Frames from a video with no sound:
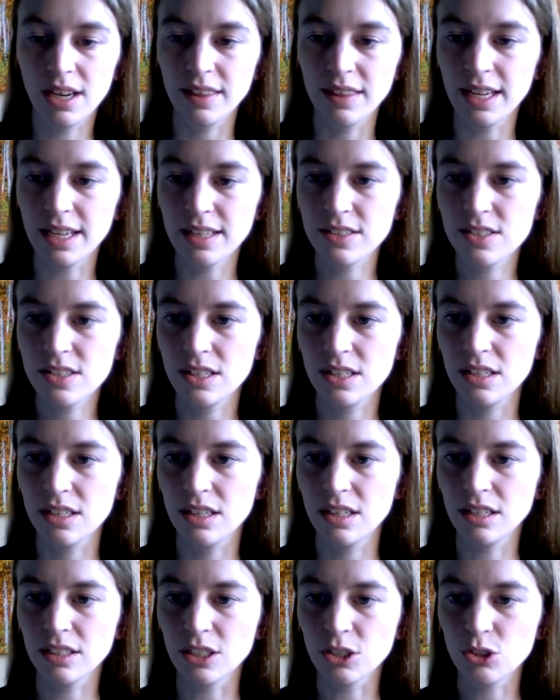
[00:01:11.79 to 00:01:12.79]
And that's
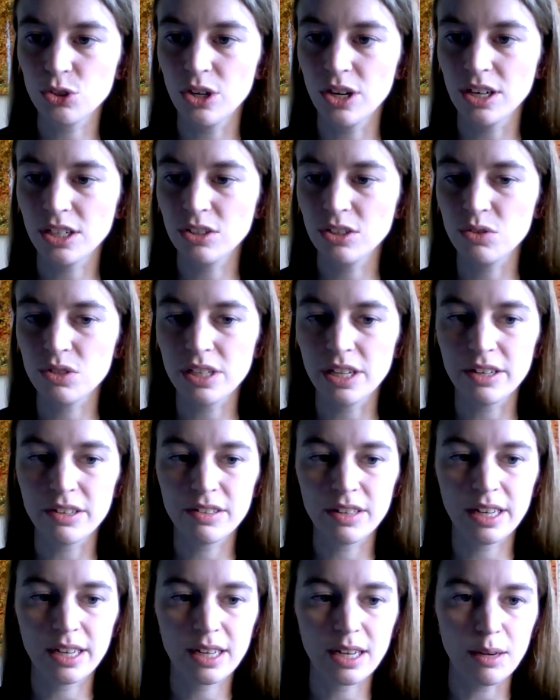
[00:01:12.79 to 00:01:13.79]
an electronic
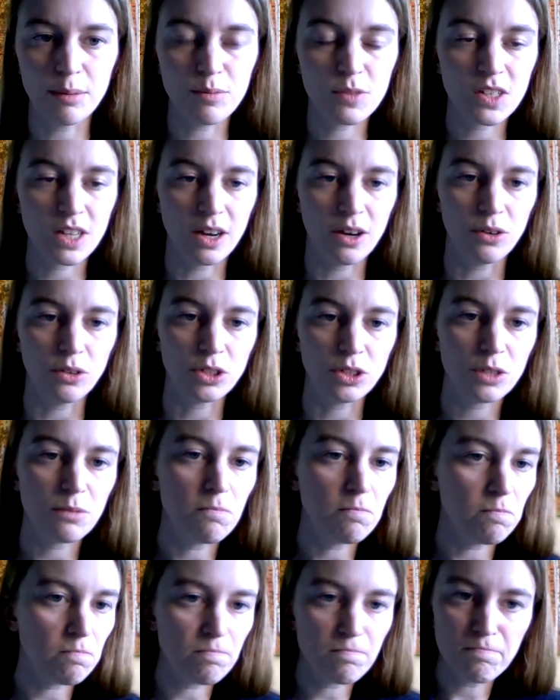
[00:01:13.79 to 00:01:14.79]
newsletter that comes out
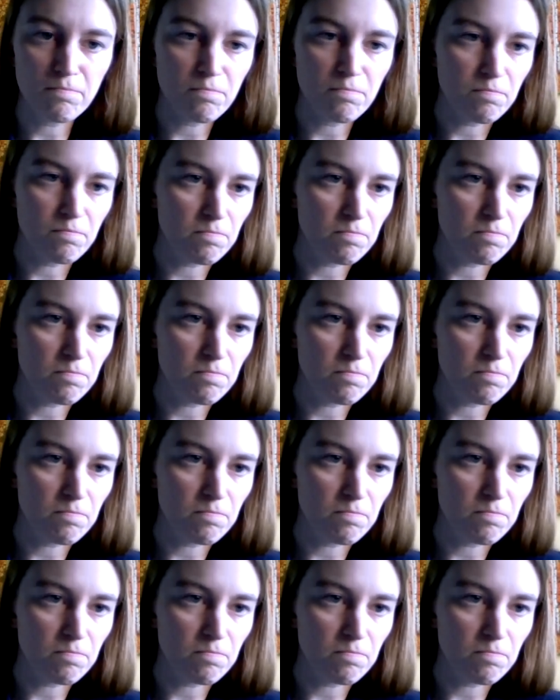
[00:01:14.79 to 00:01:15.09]
hmm,